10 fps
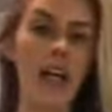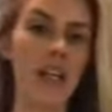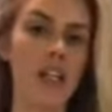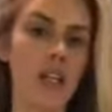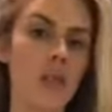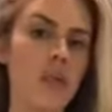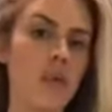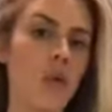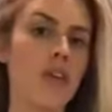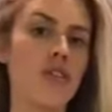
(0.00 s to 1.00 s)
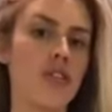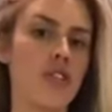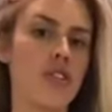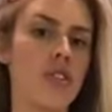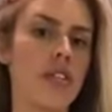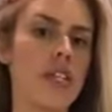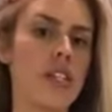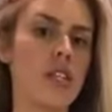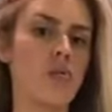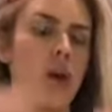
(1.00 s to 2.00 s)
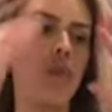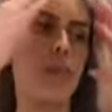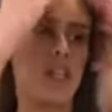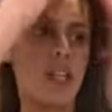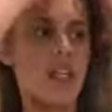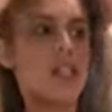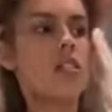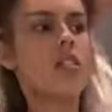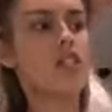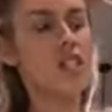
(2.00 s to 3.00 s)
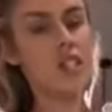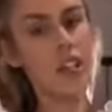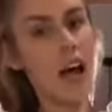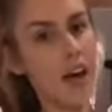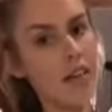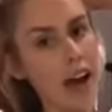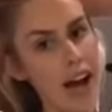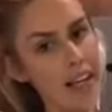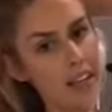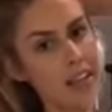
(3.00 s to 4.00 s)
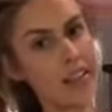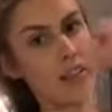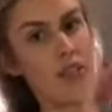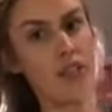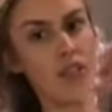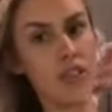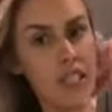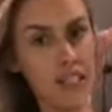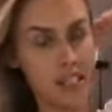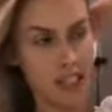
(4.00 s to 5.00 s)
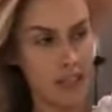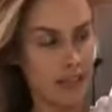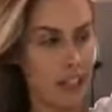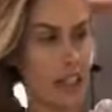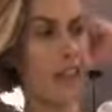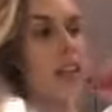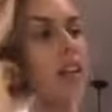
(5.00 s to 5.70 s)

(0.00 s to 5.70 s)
a little bit more nutritional yeast as well, because I just love adding nutritional yeast, and I feel like